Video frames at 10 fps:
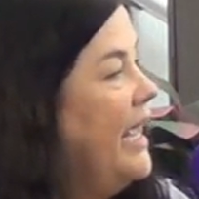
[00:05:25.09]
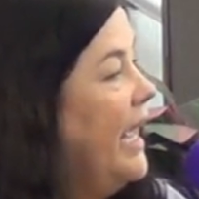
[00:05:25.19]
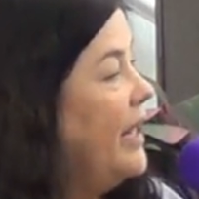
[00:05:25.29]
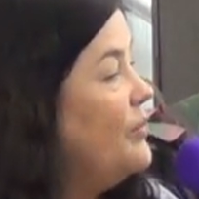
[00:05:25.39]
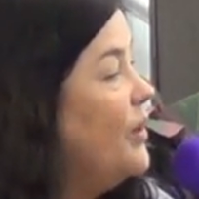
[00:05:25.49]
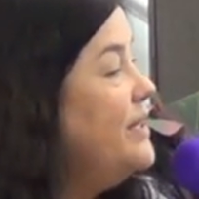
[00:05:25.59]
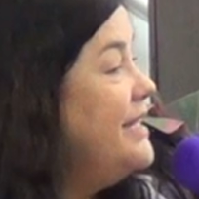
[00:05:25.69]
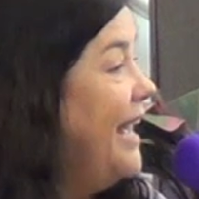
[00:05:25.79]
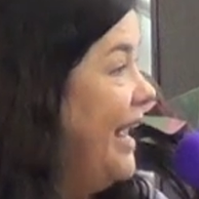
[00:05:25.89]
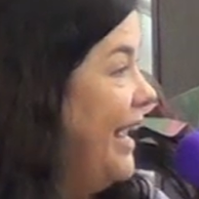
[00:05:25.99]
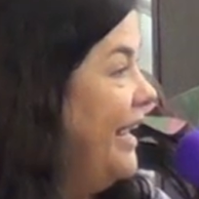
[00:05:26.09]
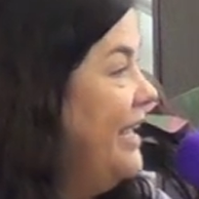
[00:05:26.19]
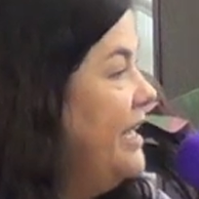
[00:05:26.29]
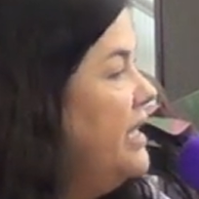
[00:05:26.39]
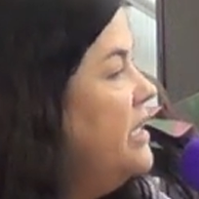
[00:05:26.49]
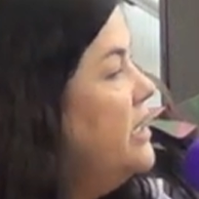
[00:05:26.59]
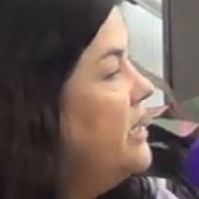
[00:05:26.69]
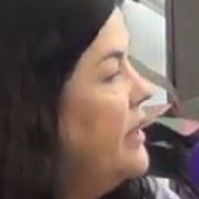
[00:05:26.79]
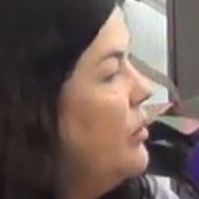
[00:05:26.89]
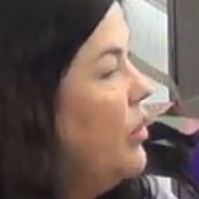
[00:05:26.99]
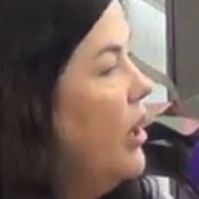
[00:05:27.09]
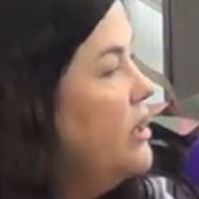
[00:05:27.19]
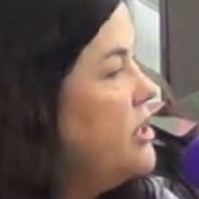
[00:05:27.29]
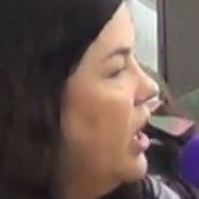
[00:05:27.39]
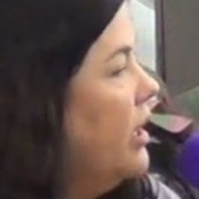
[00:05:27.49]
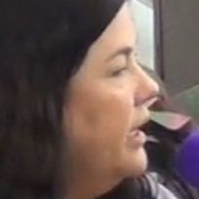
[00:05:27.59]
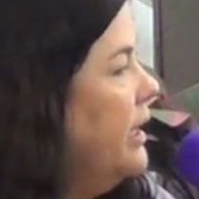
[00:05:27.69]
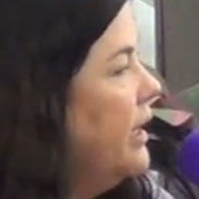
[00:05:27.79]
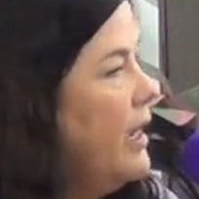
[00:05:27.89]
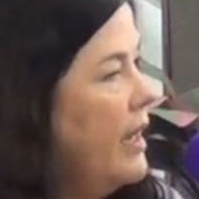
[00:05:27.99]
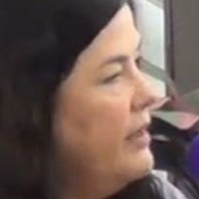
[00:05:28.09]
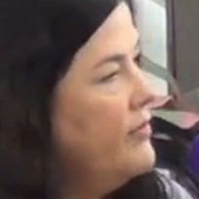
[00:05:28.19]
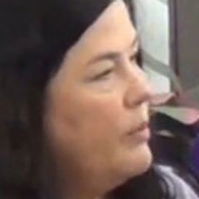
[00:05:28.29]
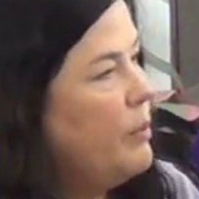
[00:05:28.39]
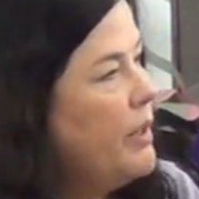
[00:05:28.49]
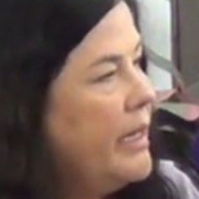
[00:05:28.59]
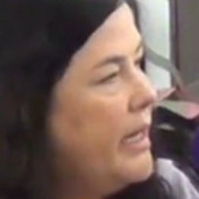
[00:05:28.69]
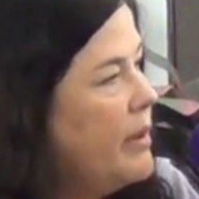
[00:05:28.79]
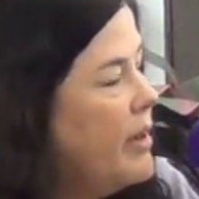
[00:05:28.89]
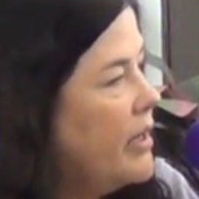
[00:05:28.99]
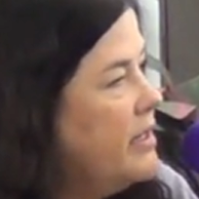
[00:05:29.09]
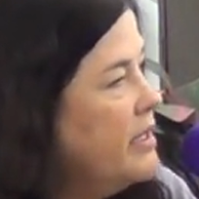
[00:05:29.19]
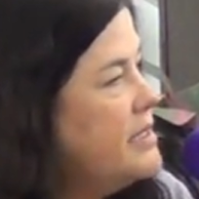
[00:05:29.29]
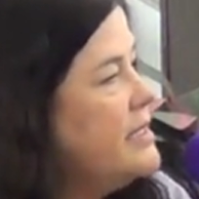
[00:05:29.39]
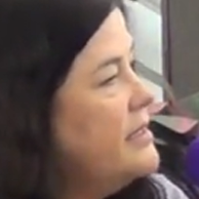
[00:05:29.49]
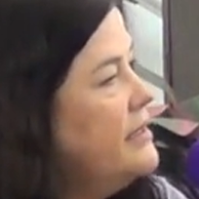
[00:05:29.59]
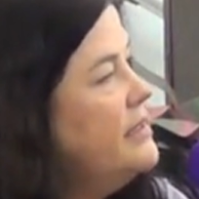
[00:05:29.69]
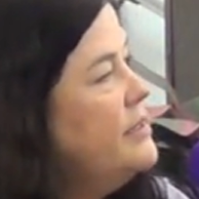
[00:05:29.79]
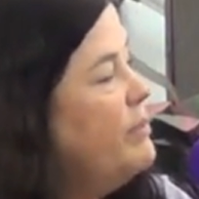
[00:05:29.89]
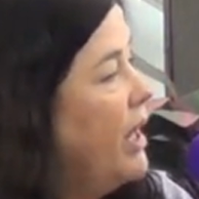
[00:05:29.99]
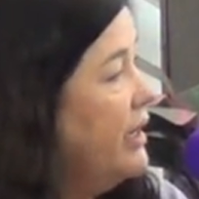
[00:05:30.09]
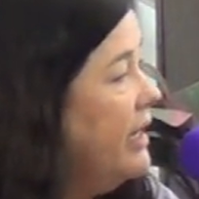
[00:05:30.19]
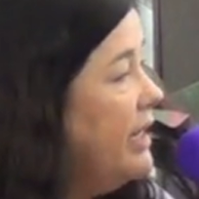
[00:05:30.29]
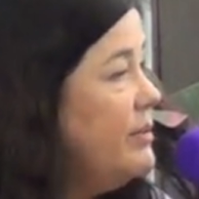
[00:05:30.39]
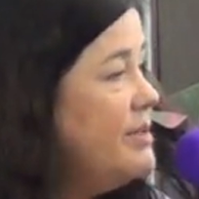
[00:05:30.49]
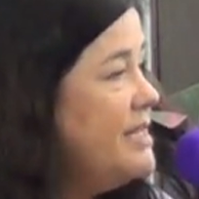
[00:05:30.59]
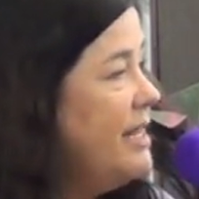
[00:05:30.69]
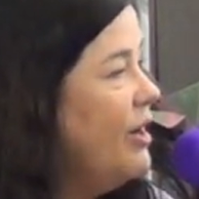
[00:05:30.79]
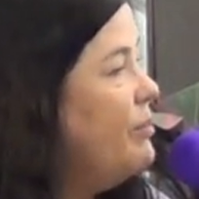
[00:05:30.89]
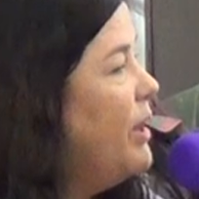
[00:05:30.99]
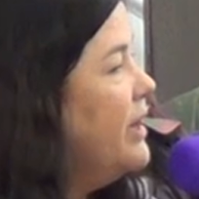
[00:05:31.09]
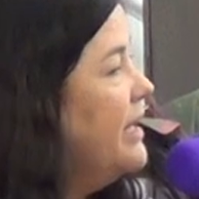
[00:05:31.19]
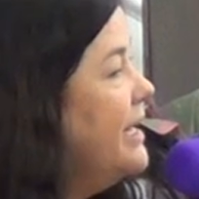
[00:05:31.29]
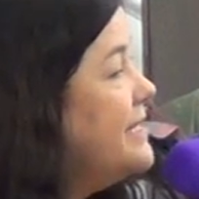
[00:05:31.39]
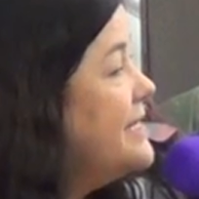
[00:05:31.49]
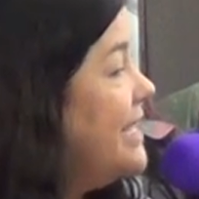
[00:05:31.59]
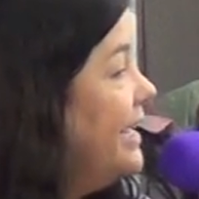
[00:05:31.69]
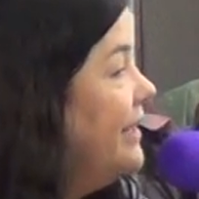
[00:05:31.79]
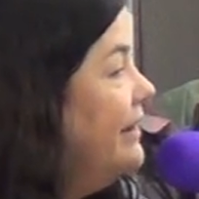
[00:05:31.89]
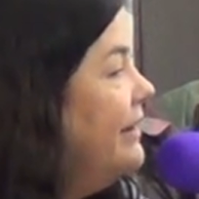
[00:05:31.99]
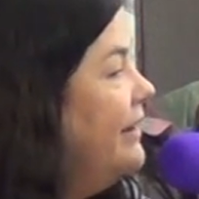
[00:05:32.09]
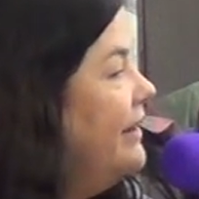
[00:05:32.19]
And one day, they were all talking and kind of complaining about this, and Pollyanna was there, and Pollyanna said,